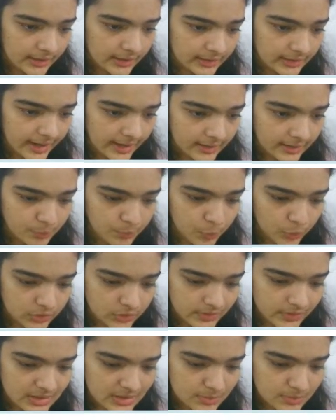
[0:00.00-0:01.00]
get both
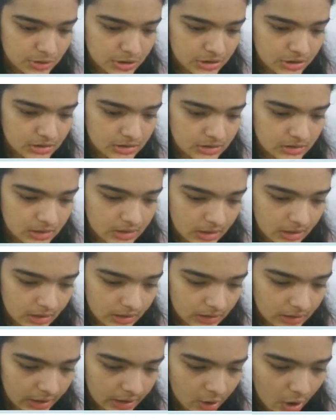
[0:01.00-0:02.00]
of these images,
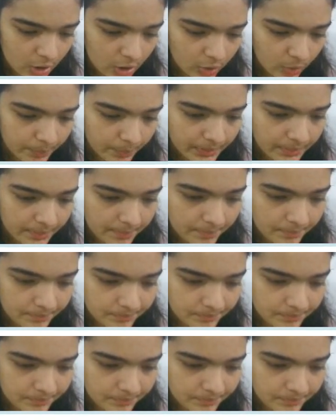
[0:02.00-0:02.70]
click on open,